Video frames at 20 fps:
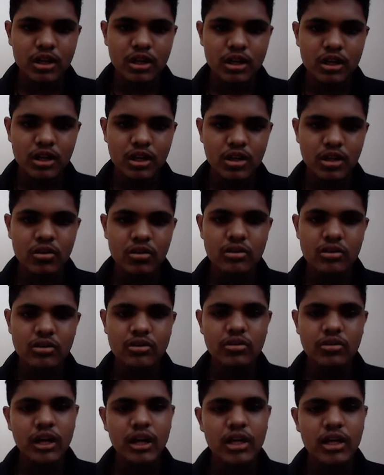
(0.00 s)
Here also,
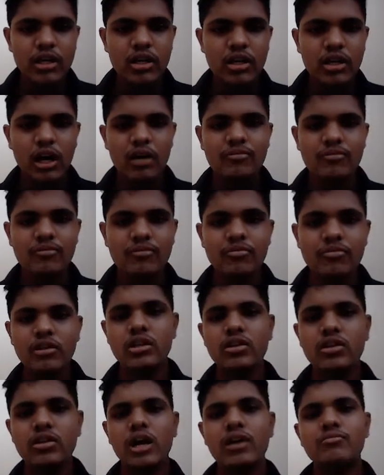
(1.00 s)
like half
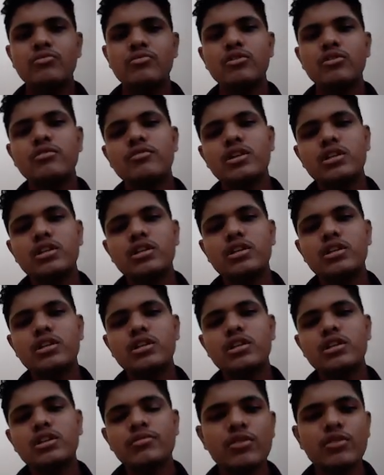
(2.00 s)
wave
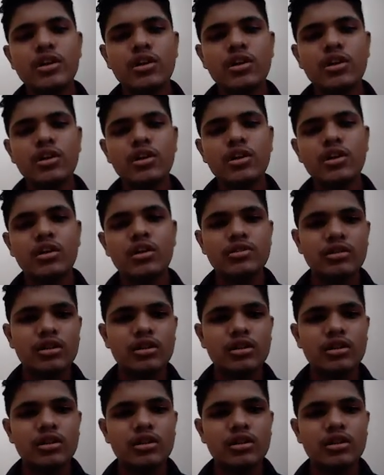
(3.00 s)
rectifier, we'll also